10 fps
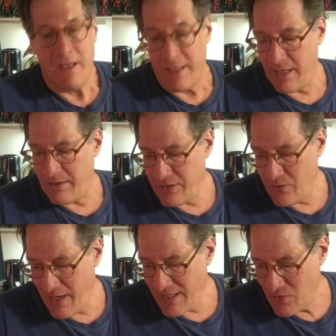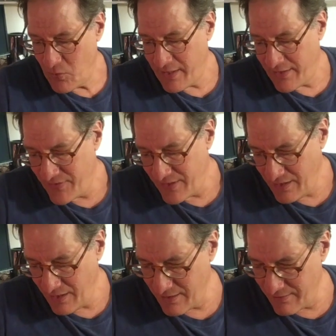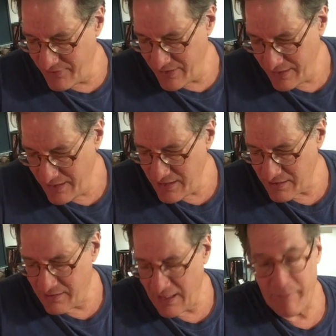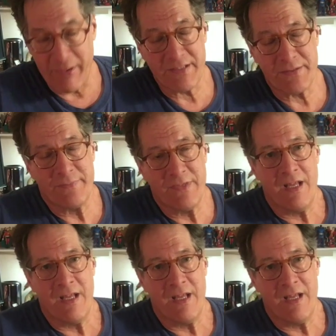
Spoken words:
Now, you ask what I think of Indian comics,